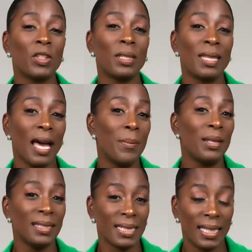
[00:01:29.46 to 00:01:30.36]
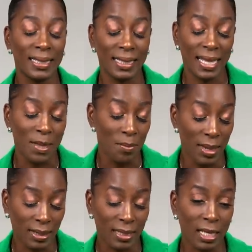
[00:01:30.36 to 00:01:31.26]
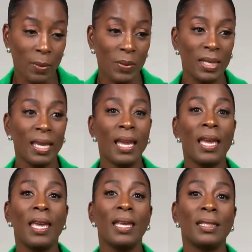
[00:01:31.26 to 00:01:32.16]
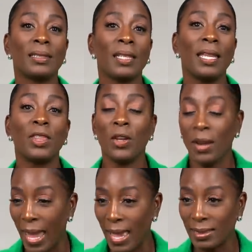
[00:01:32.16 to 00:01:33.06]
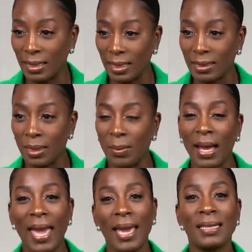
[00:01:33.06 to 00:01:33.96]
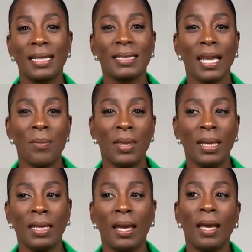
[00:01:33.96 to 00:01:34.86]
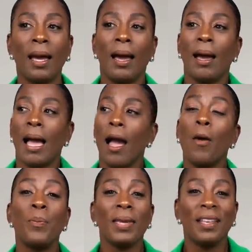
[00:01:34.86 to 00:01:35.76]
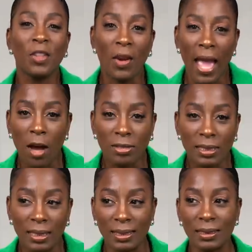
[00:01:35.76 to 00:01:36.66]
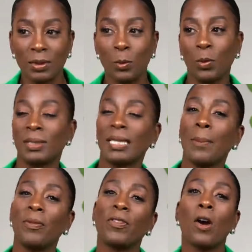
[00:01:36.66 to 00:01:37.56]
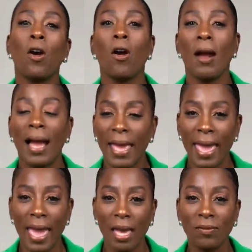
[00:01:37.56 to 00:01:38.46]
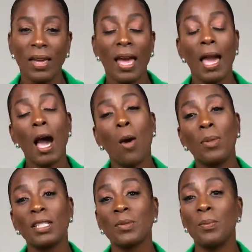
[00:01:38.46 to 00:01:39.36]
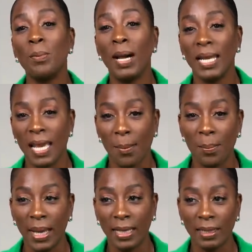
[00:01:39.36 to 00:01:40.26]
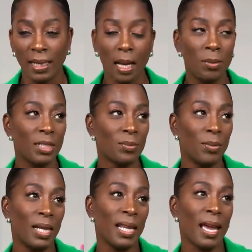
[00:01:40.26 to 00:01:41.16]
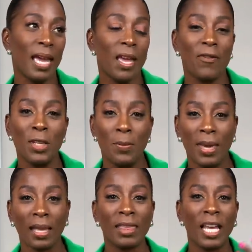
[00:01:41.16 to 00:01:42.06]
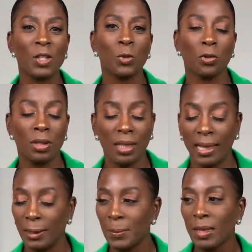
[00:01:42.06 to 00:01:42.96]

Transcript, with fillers: should not be discussing in mixed company is their assets. And by assets, I mean how big their house is, what type of car I have, how much money I'm making, how much money I have in the bank, that sort of thing.